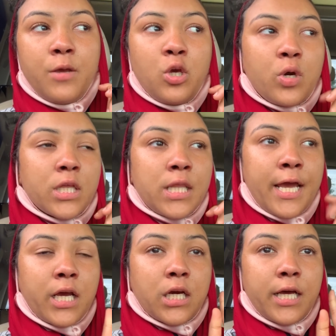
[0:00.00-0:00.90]
you
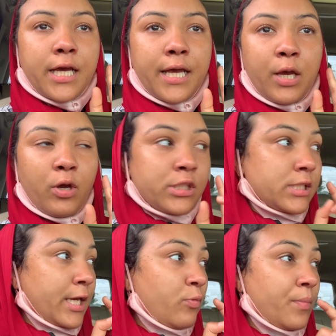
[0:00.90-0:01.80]
can it's
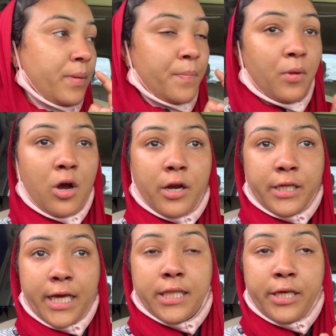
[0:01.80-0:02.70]
when people are
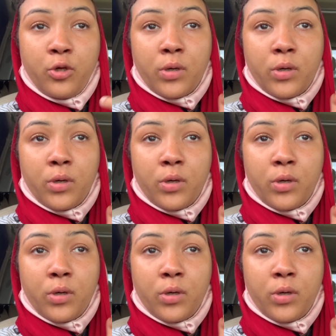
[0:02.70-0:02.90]
yelling,